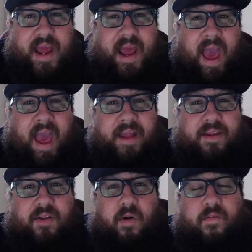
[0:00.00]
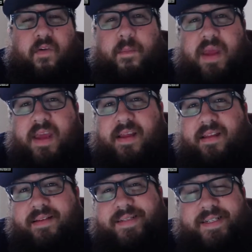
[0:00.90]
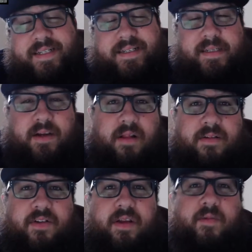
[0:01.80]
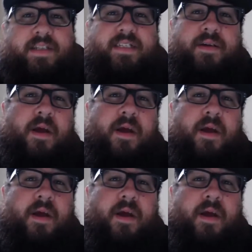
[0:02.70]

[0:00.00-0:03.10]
And for me, Call of Duty, once